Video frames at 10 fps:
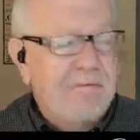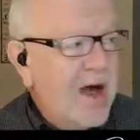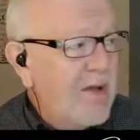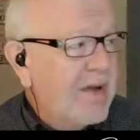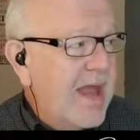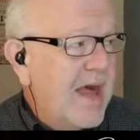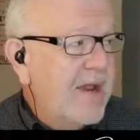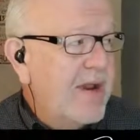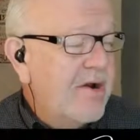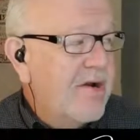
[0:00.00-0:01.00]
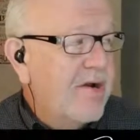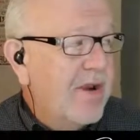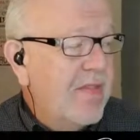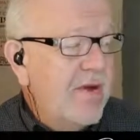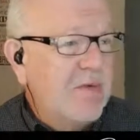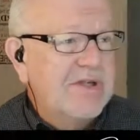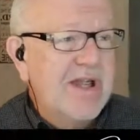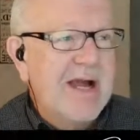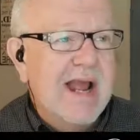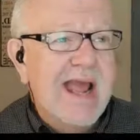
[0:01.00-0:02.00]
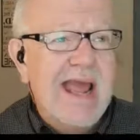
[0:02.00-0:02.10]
Following out here, there was like